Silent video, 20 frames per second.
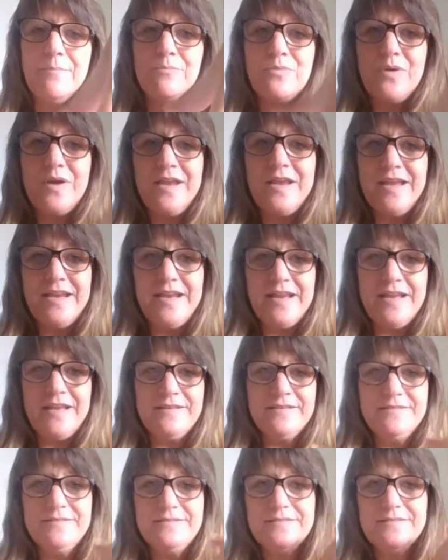bring it
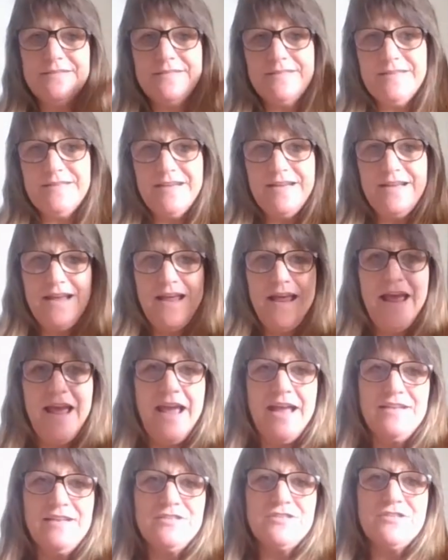in,
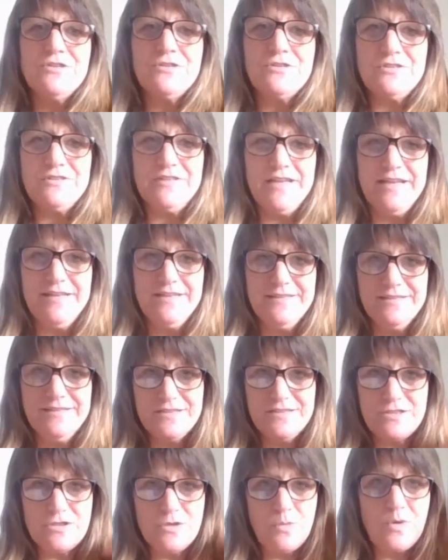and circle it.
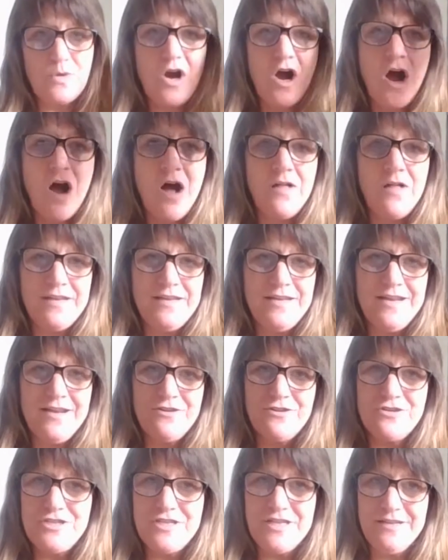So we're all in
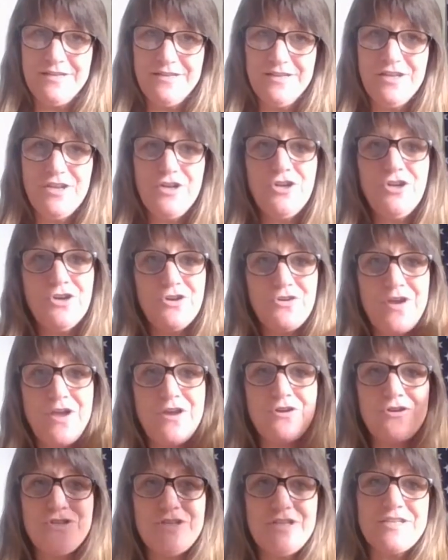energy. Your
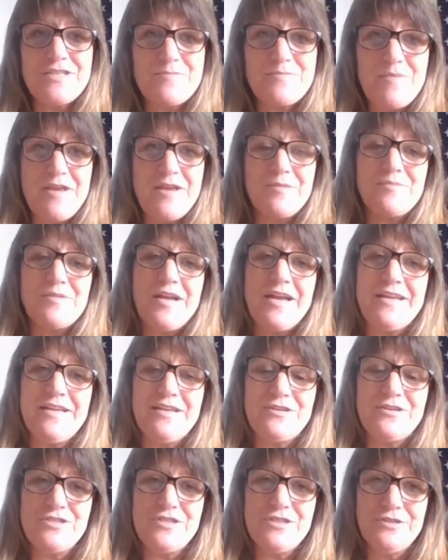energy is being applied
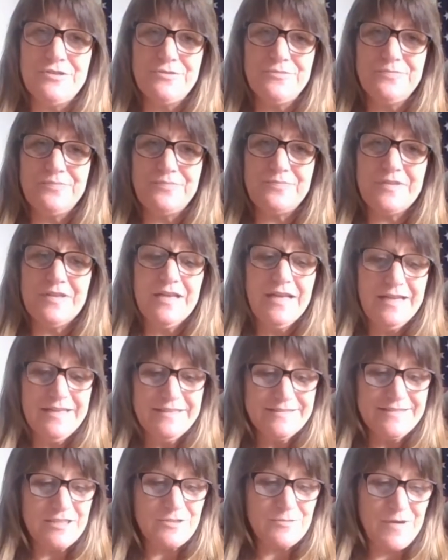here too.
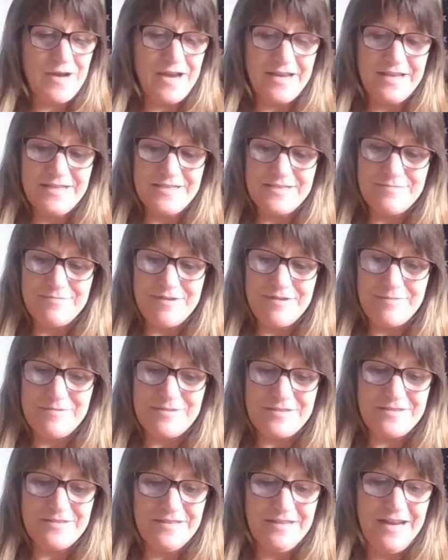That's why I
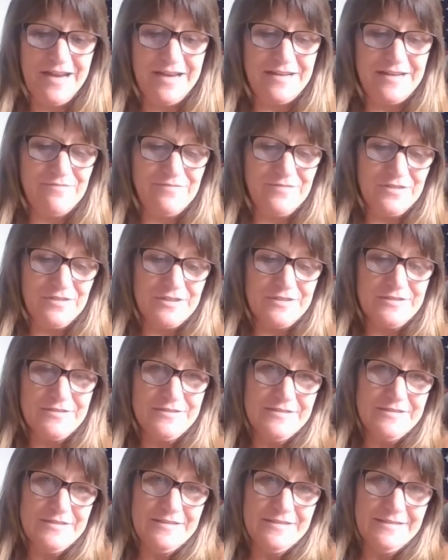can feel
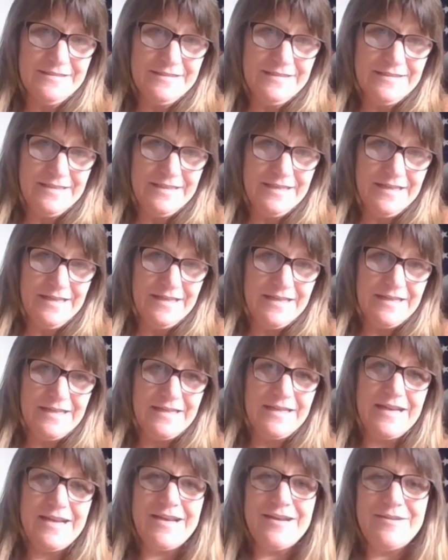
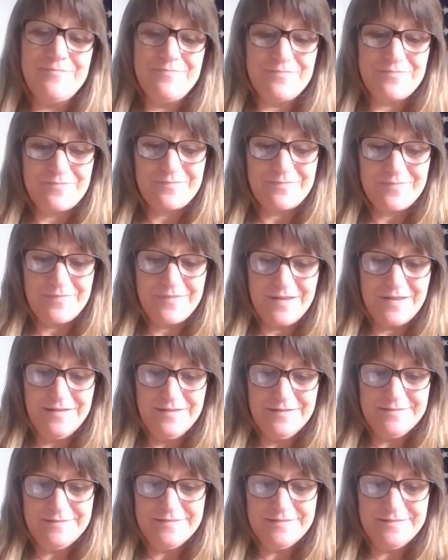
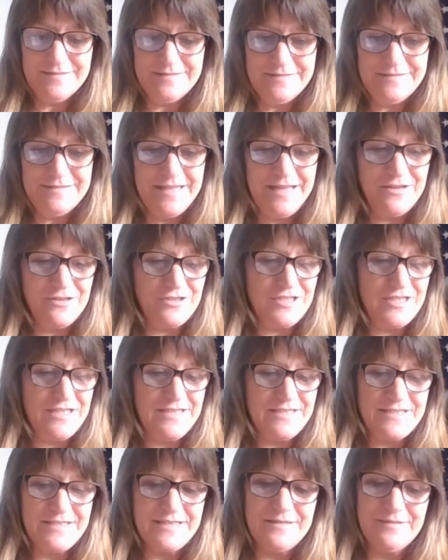the
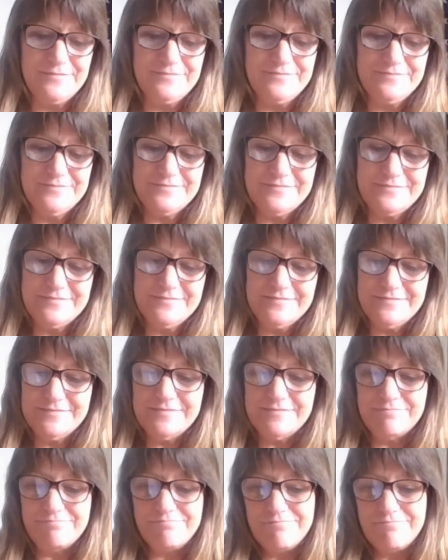energies
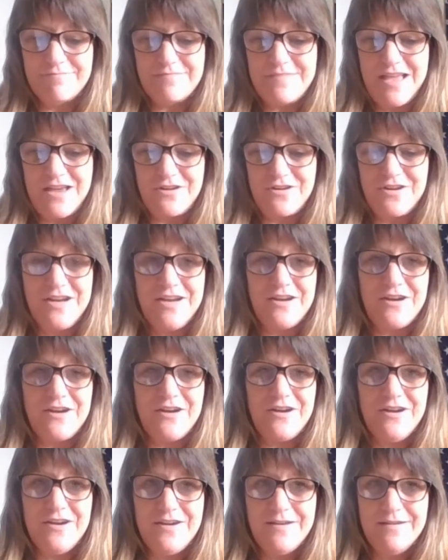that are
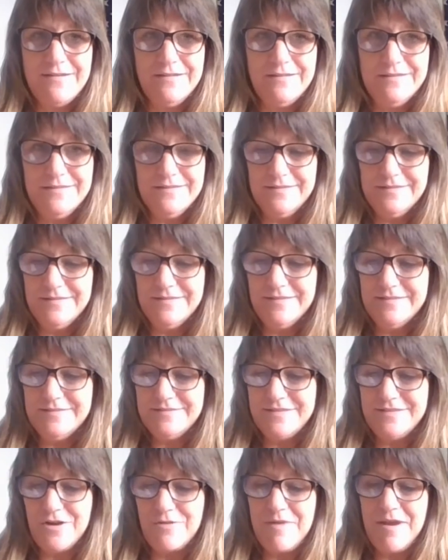here
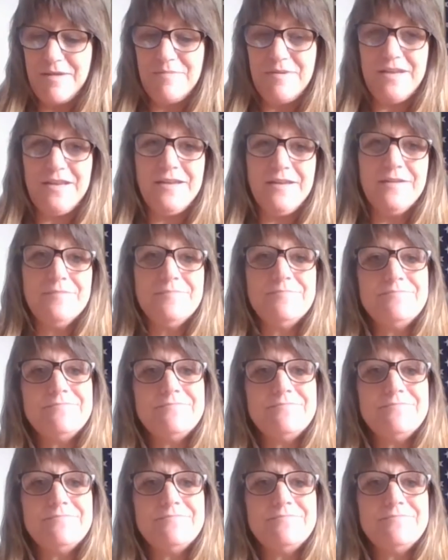that are maybe